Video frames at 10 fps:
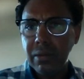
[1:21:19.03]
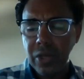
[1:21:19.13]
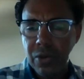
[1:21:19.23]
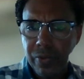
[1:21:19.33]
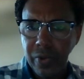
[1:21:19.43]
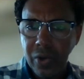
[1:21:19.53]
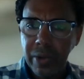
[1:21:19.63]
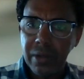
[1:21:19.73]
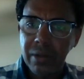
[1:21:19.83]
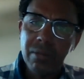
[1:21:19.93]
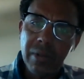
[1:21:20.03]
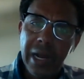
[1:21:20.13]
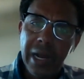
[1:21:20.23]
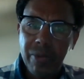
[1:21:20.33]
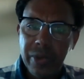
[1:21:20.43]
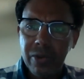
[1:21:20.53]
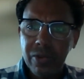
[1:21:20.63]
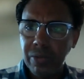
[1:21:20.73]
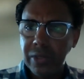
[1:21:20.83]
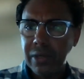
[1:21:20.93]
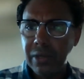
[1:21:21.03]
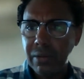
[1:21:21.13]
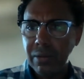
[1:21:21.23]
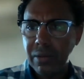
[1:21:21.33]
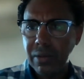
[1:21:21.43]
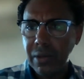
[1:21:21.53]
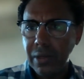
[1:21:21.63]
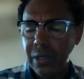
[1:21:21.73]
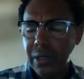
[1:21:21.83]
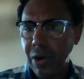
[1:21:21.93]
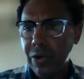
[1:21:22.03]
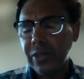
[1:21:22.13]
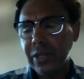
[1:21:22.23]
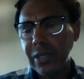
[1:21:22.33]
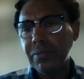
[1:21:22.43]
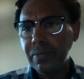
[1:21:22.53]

Qflow and how we use it within our city.